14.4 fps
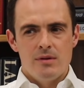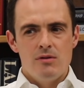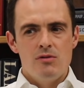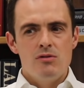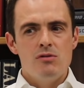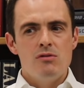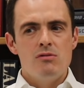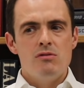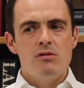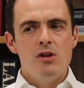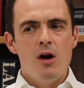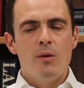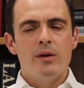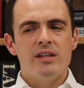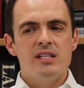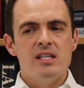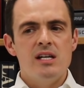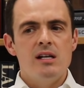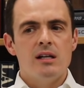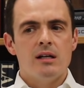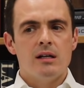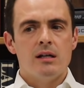No other
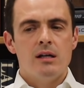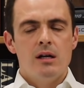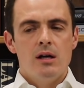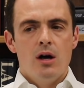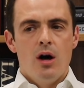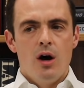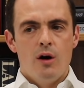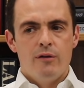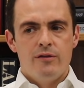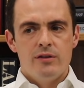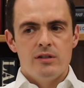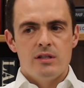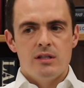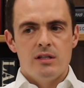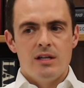dealer offers the